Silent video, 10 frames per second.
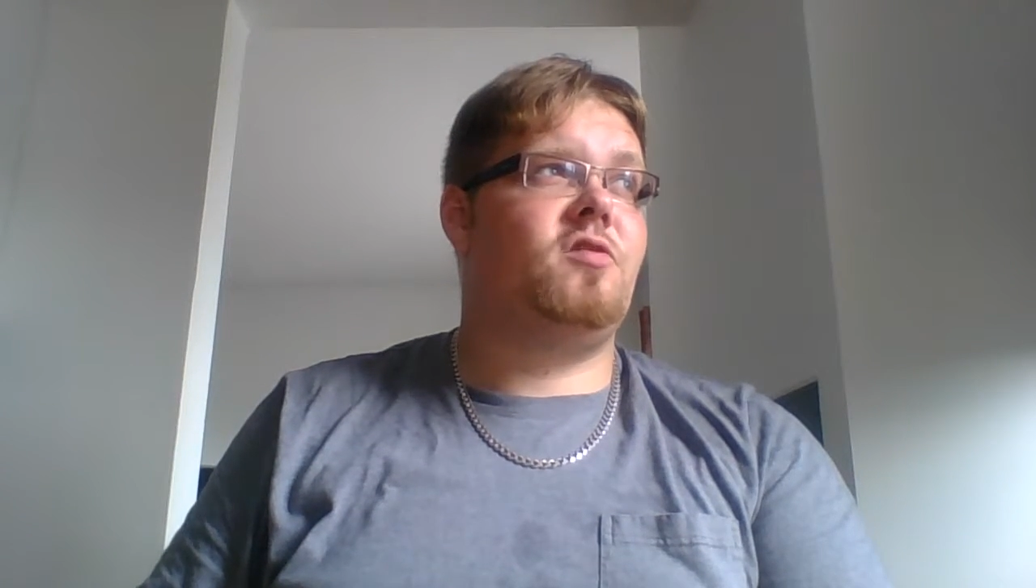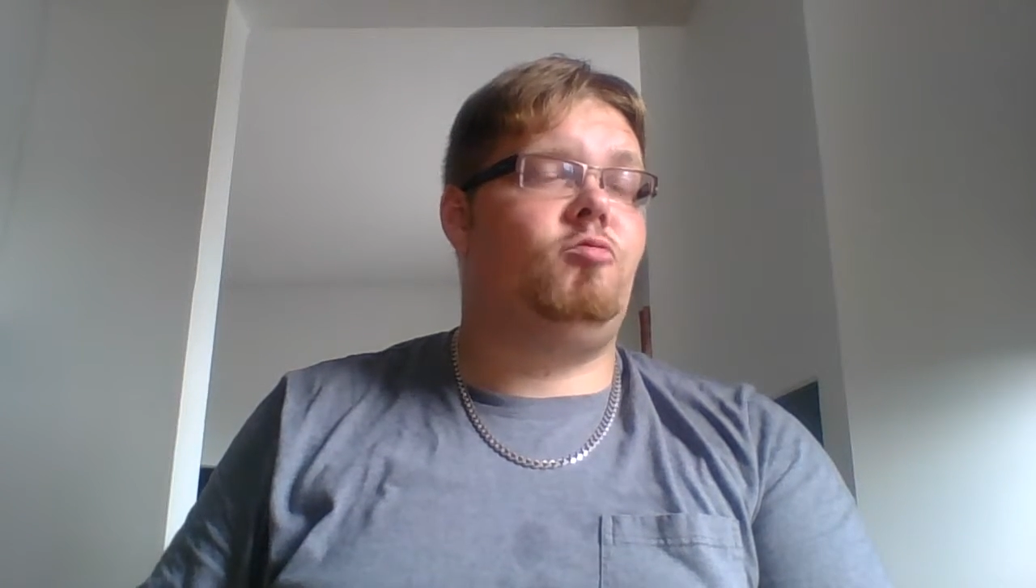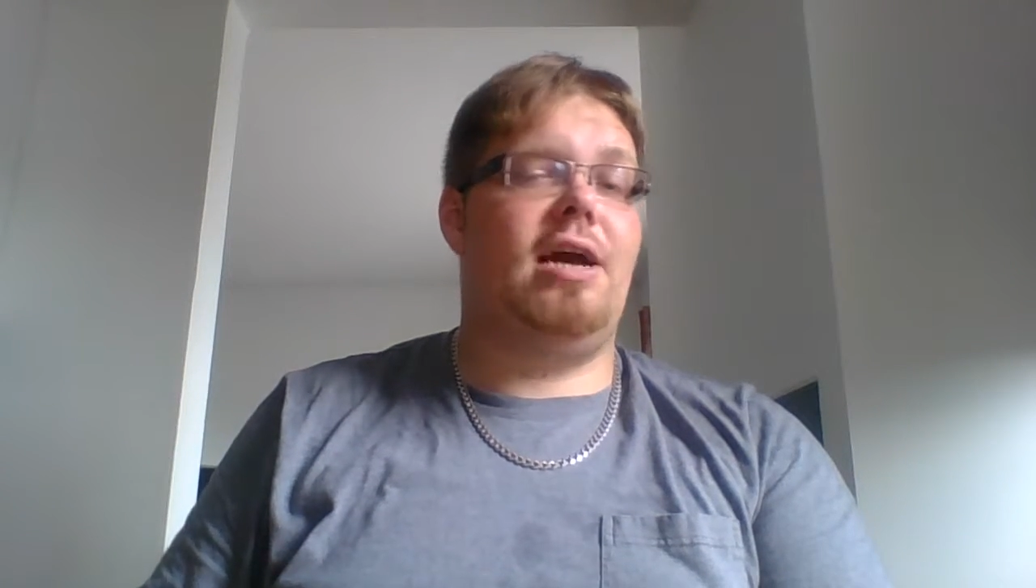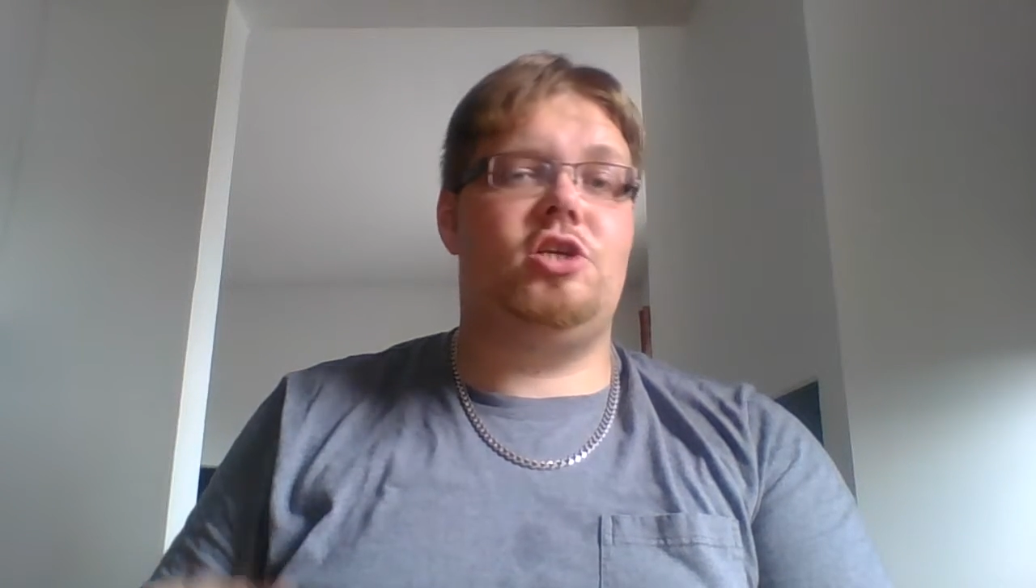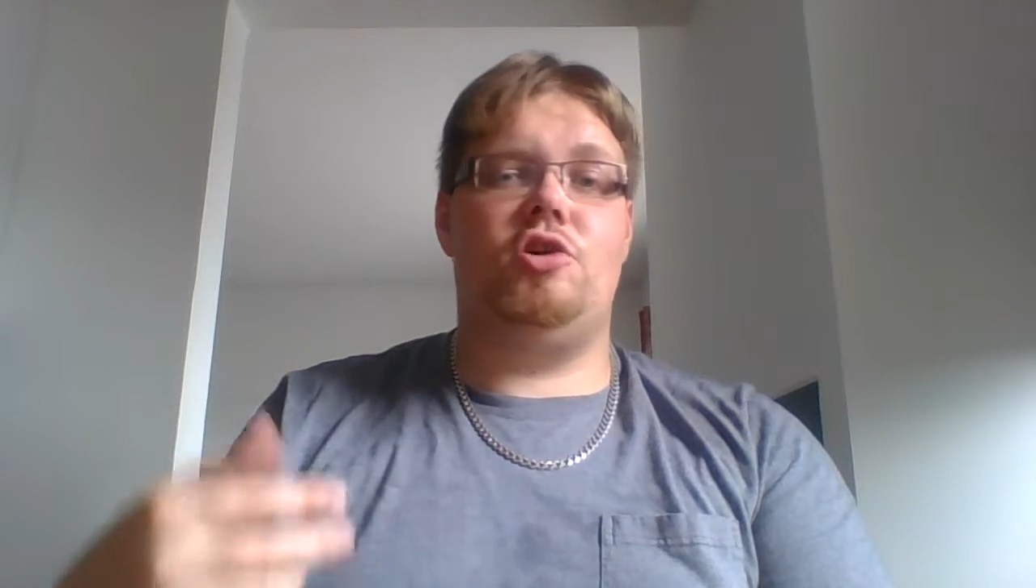
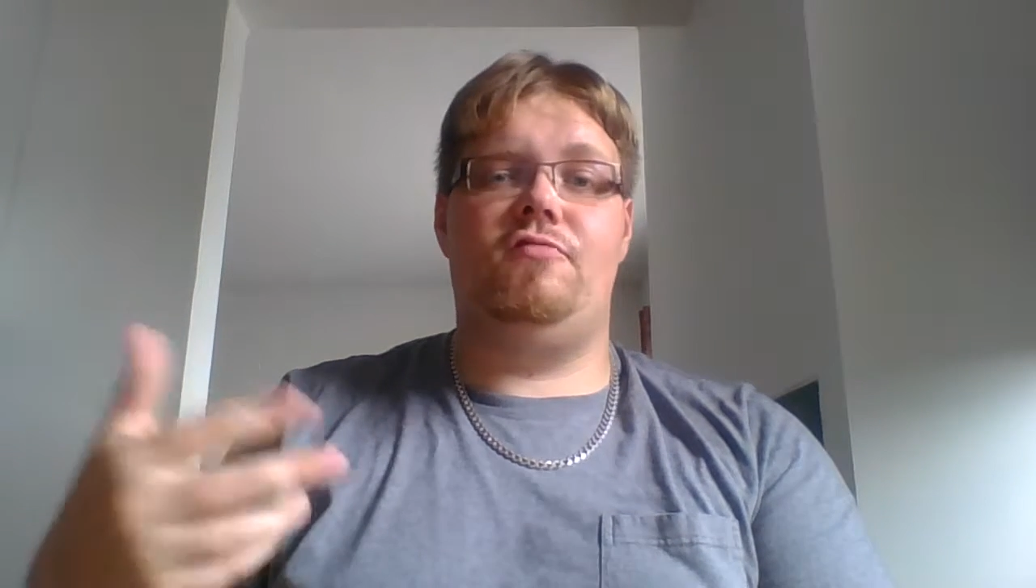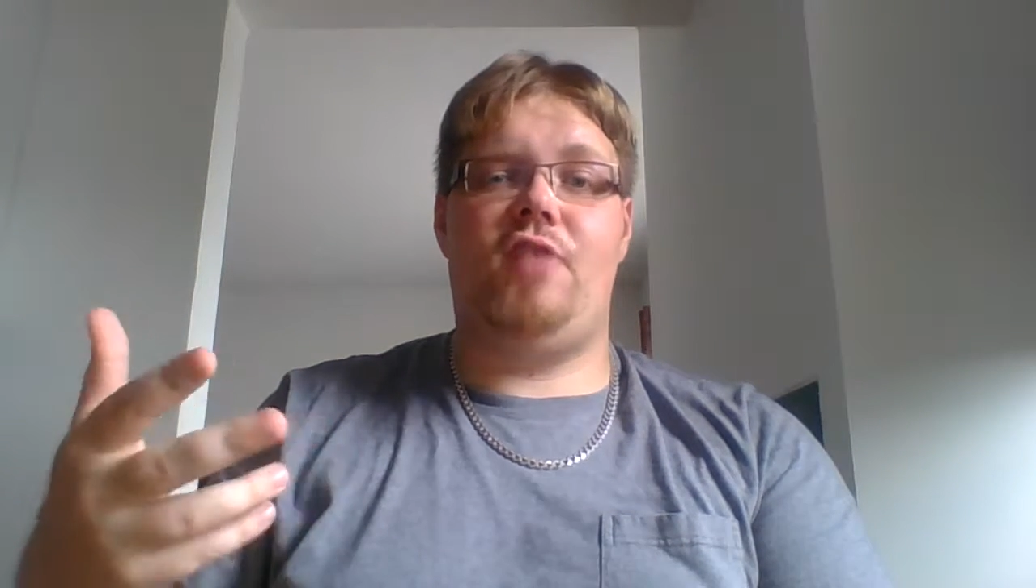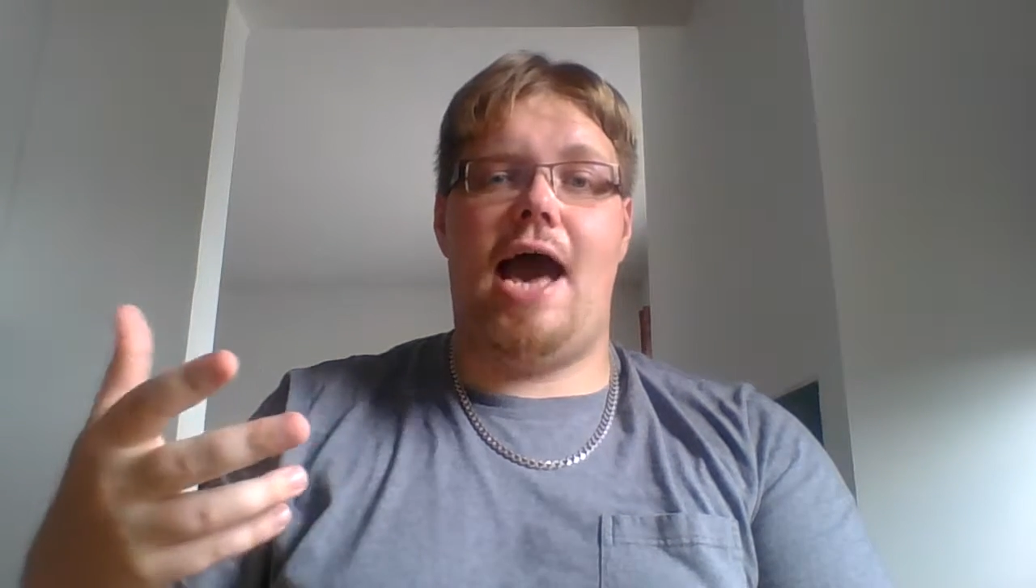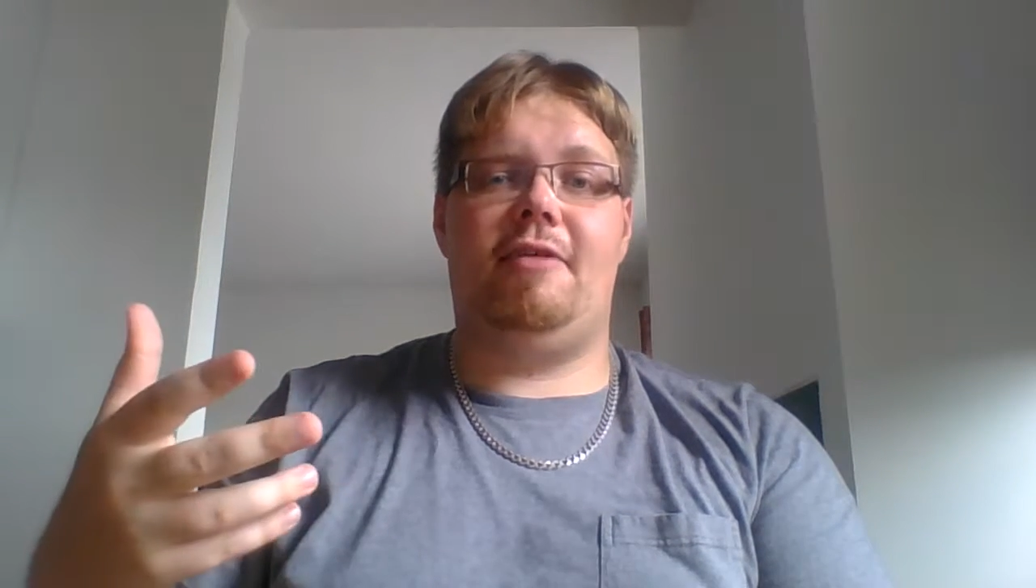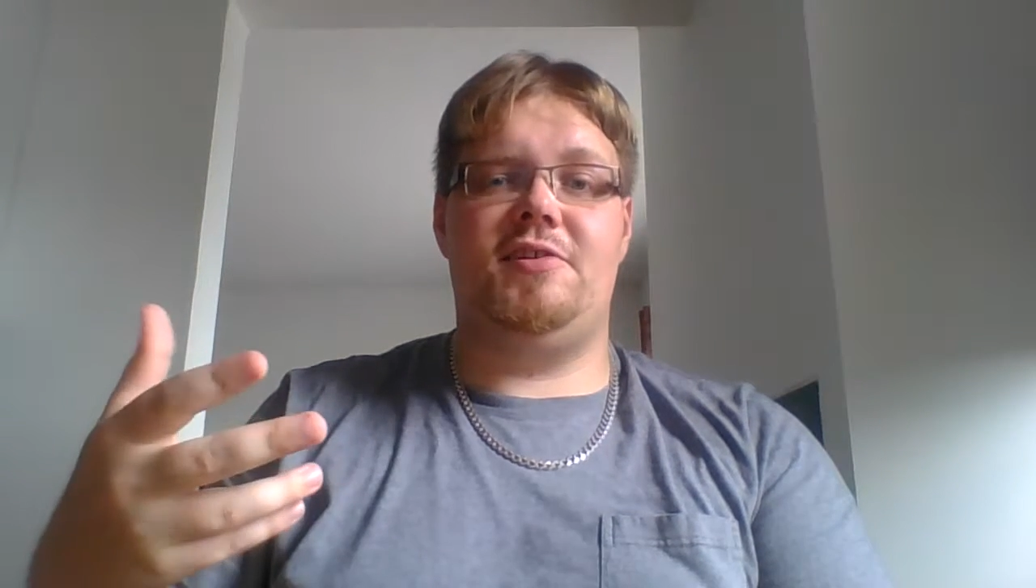
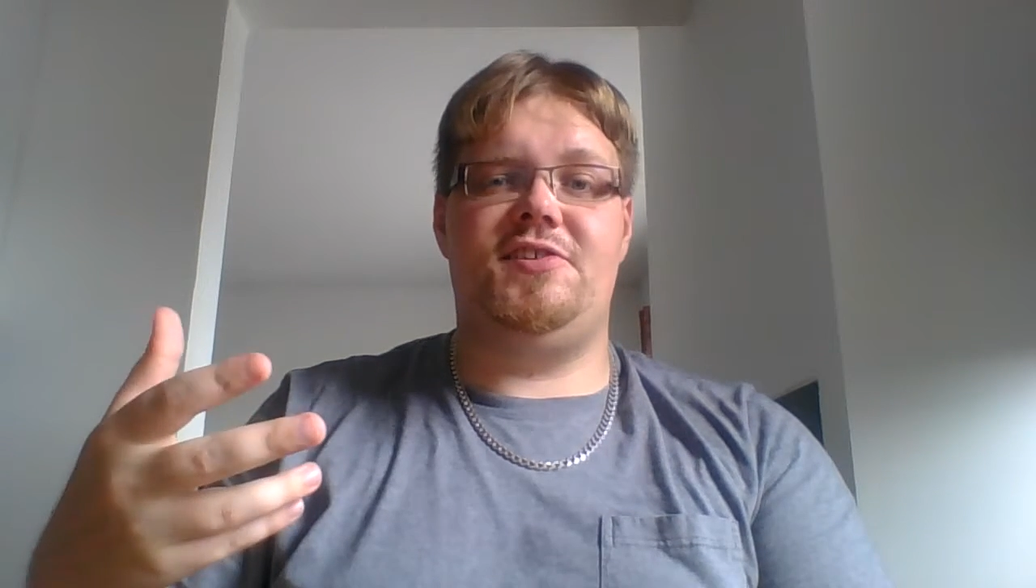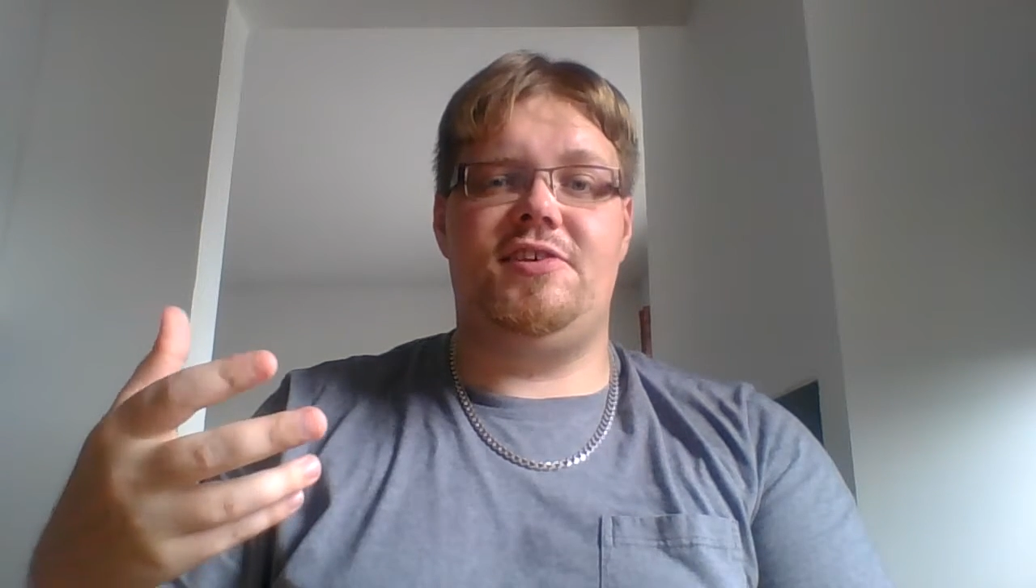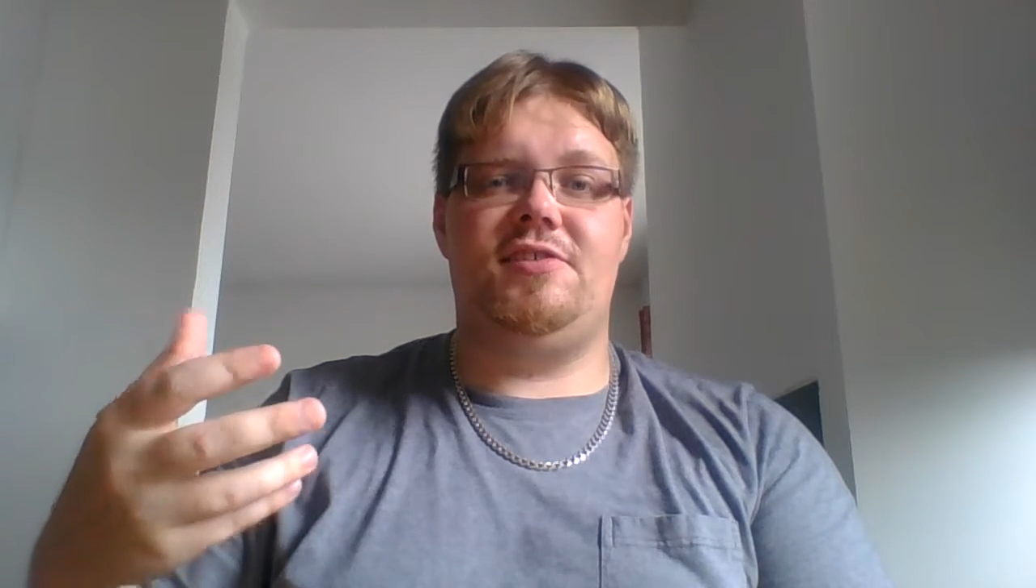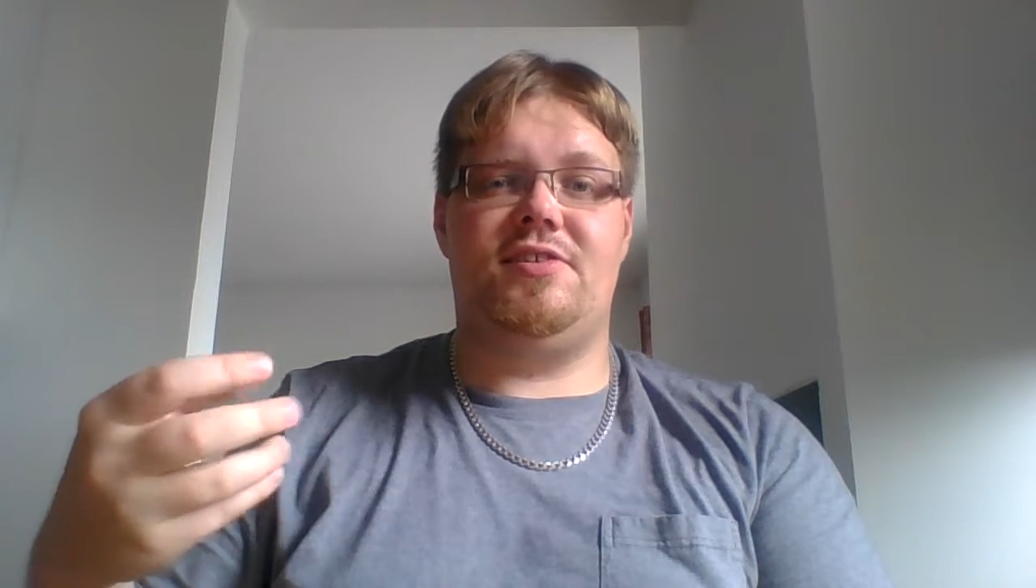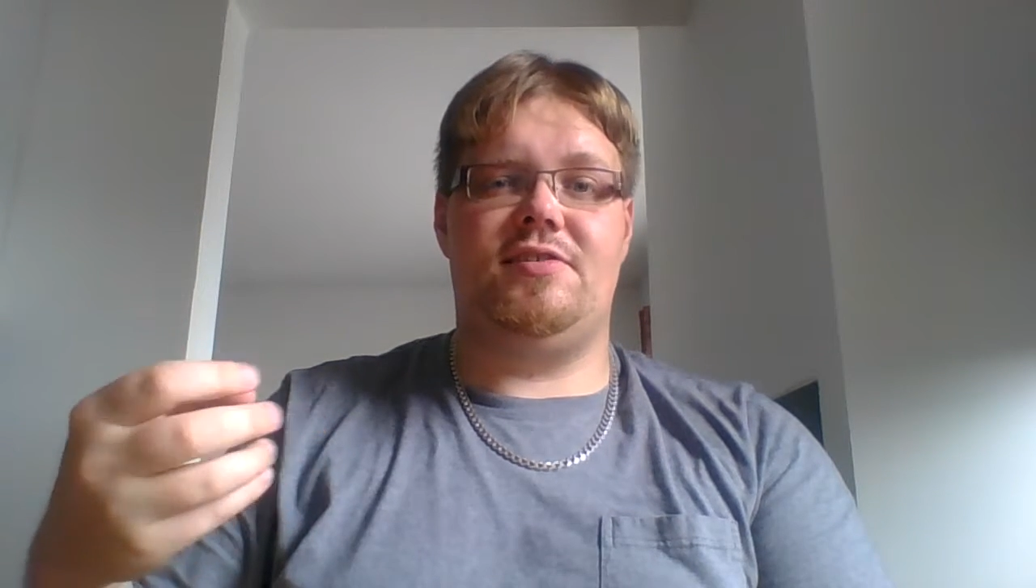
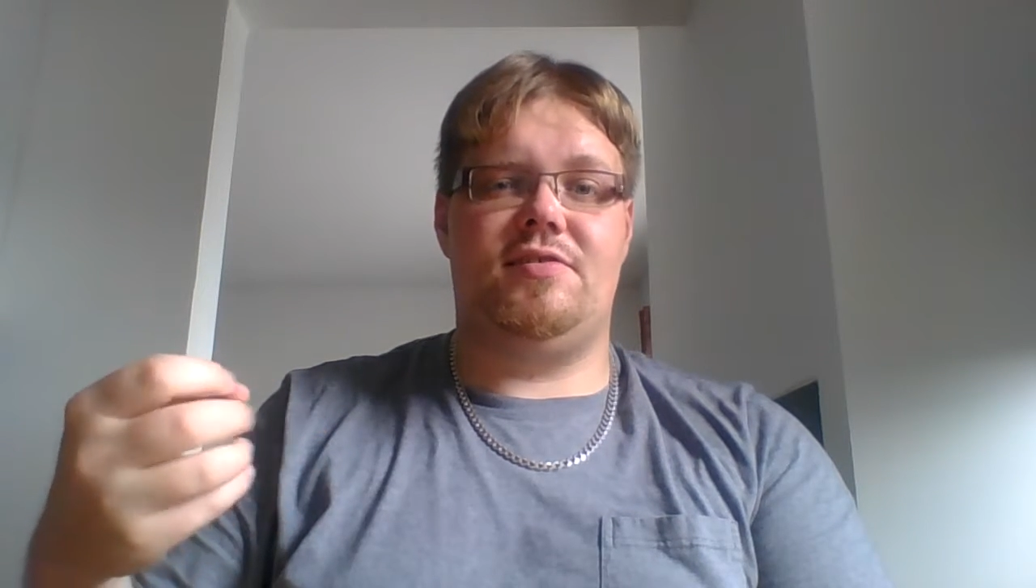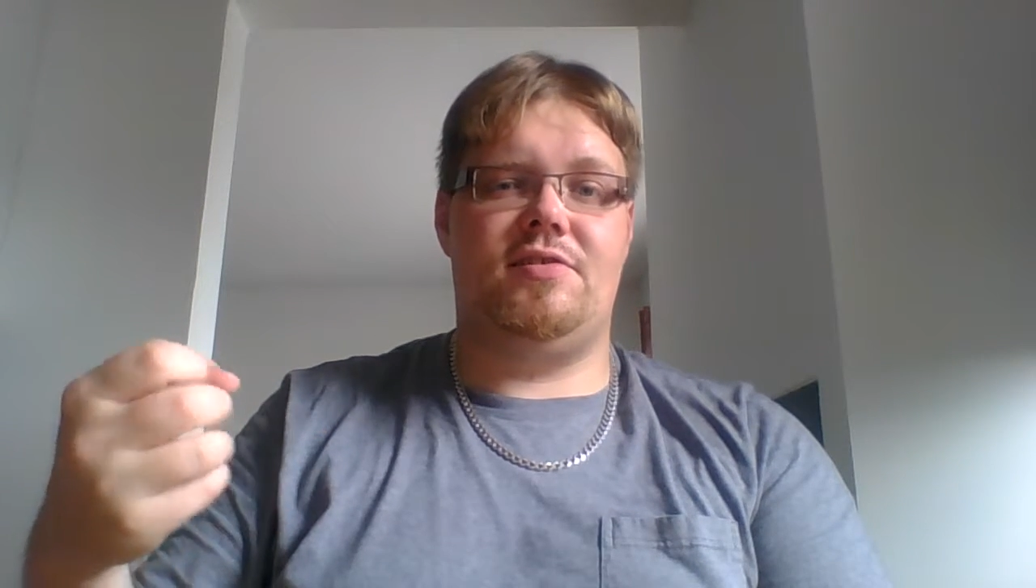retroviruses,